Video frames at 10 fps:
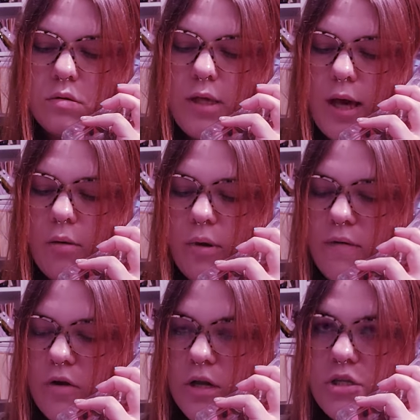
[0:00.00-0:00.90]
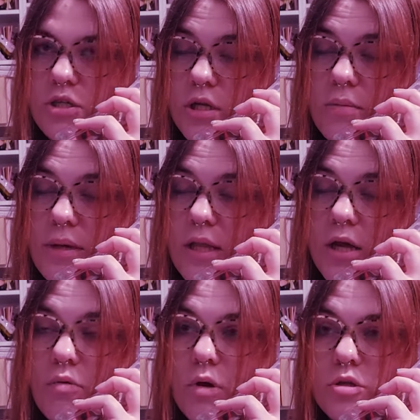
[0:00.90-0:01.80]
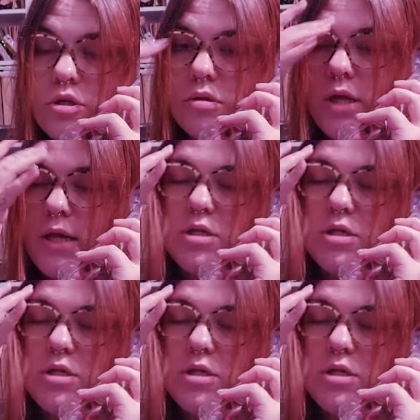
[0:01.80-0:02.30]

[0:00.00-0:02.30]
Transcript: Yeah, whatever. It's just gonna be like a real chill night.